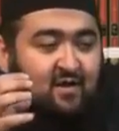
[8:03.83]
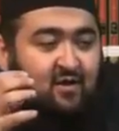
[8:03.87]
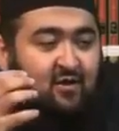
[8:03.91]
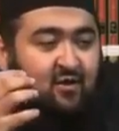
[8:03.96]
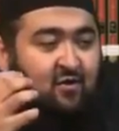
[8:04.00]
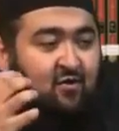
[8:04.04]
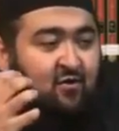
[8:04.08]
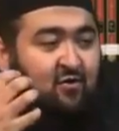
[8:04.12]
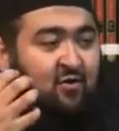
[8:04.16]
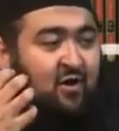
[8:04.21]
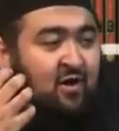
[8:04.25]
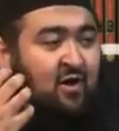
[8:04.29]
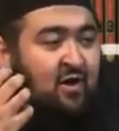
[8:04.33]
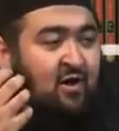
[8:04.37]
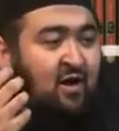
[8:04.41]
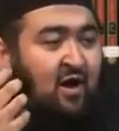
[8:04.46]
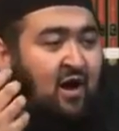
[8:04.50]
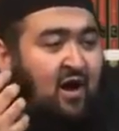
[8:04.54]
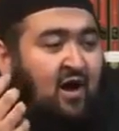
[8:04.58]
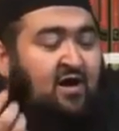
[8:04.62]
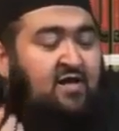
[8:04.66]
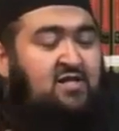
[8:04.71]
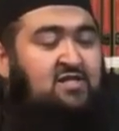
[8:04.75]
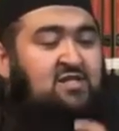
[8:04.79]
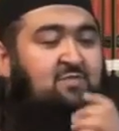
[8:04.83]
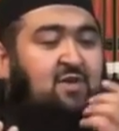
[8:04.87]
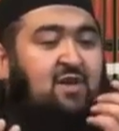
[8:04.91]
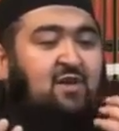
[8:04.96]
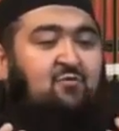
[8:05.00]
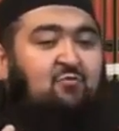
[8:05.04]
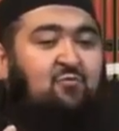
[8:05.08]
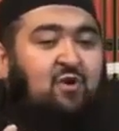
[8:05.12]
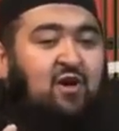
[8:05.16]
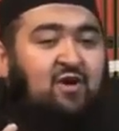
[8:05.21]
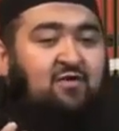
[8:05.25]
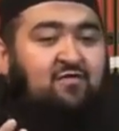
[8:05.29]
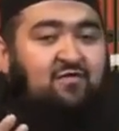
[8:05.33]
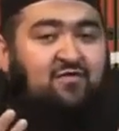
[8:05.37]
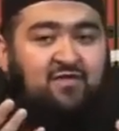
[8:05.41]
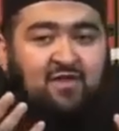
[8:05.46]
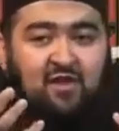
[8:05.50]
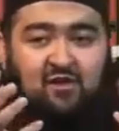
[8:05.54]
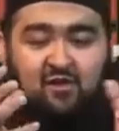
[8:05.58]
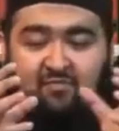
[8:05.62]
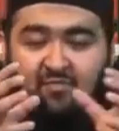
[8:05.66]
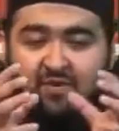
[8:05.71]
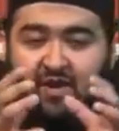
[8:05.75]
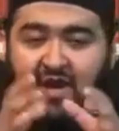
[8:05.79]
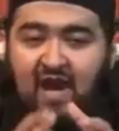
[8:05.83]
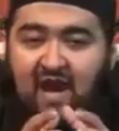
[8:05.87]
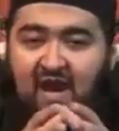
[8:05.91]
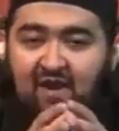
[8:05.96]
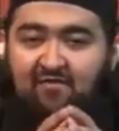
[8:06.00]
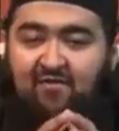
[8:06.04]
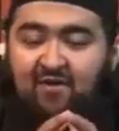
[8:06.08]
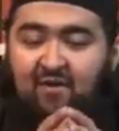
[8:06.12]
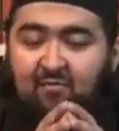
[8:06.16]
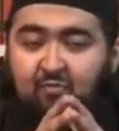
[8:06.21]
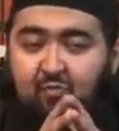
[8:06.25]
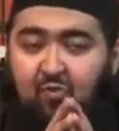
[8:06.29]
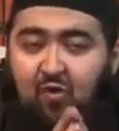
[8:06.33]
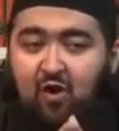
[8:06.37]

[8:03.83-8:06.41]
a husband and wife, they'll be having